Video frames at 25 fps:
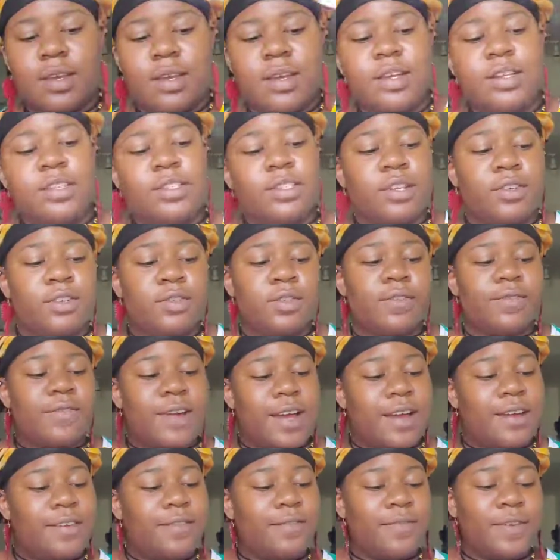So
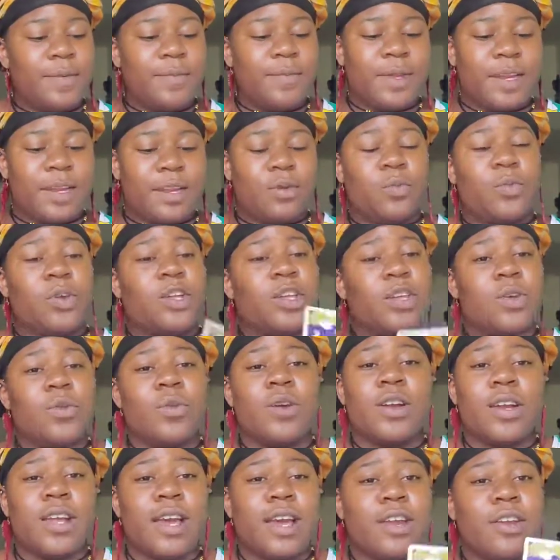divine feminine, when you
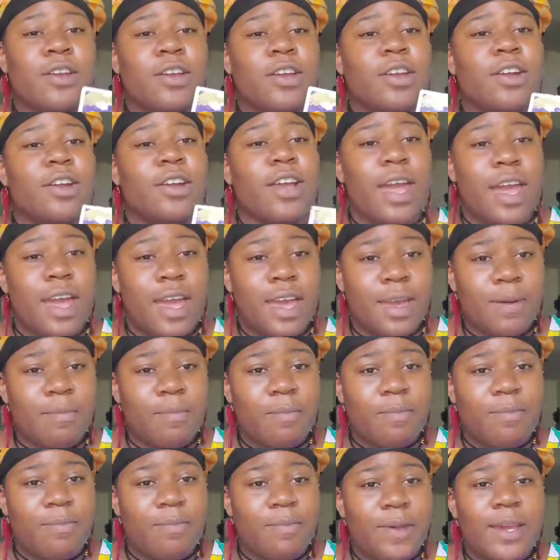are not on your
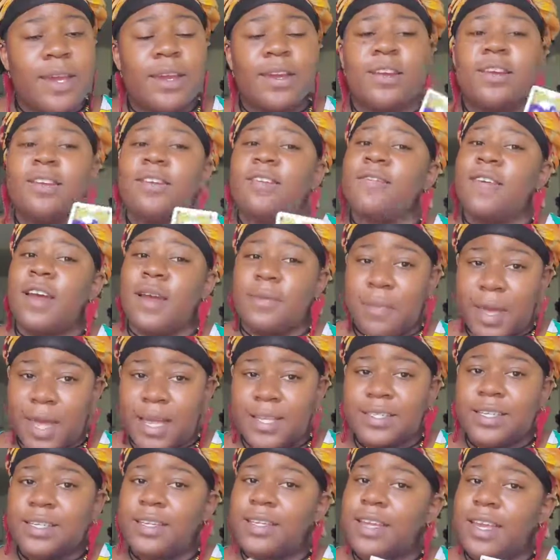game, your divine
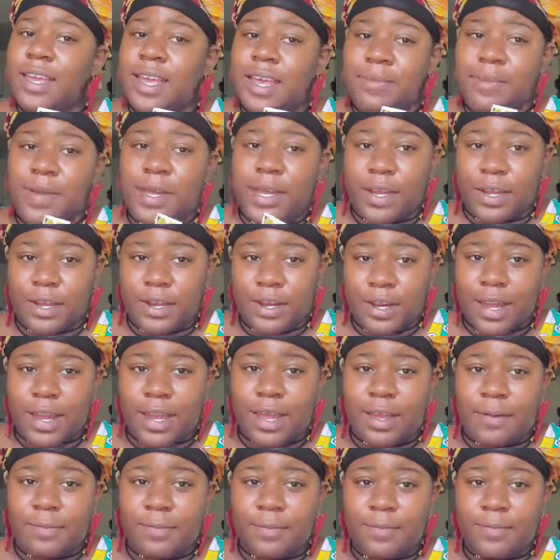masculine can't be in your
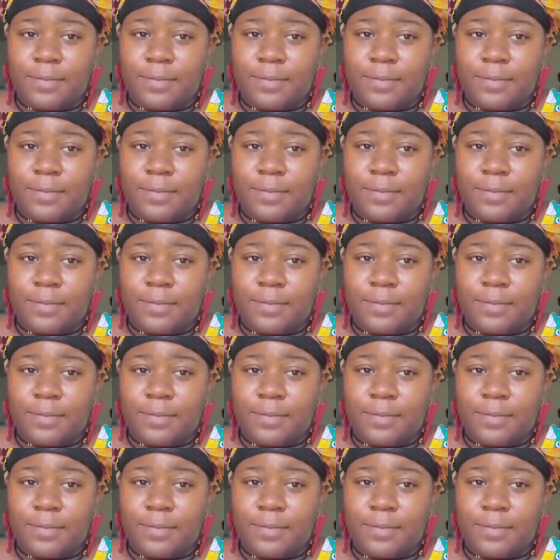game.